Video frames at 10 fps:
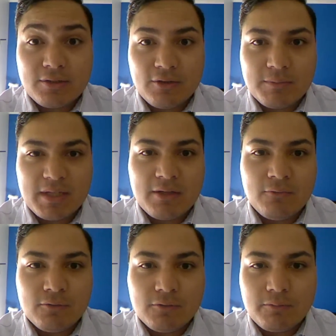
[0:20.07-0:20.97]
time that
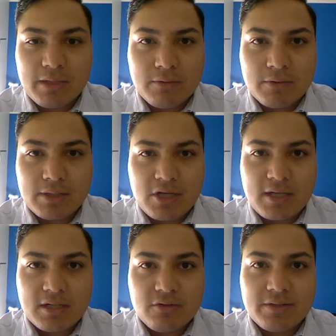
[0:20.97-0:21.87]
we'll be
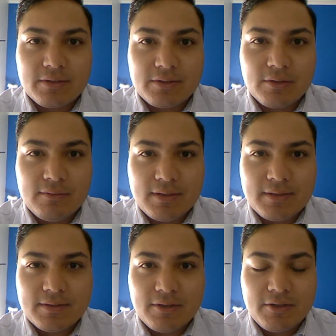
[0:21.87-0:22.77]
chatting just the two of us.
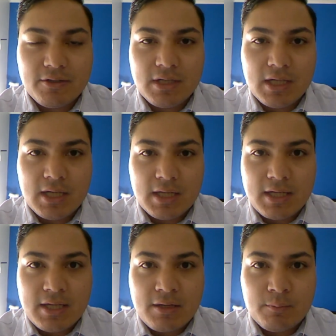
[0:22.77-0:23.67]
So,
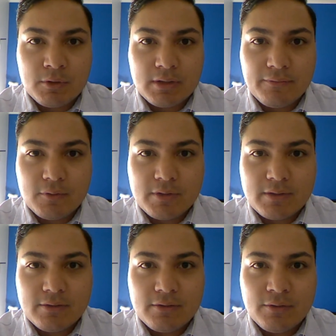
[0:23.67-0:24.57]
yeah, I'm looking forward
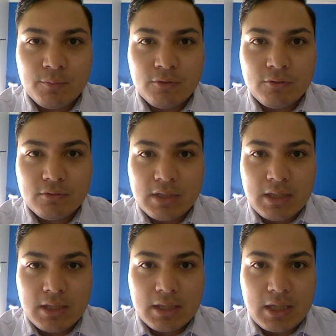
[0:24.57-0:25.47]
to more
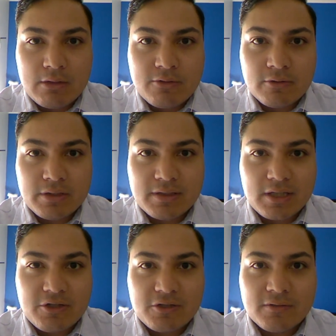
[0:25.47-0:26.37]
cultural
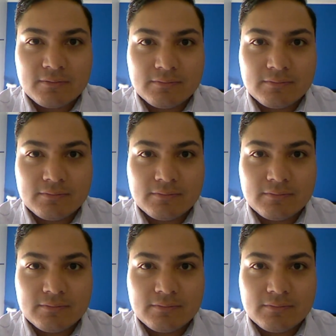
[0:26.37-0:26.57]
discussion.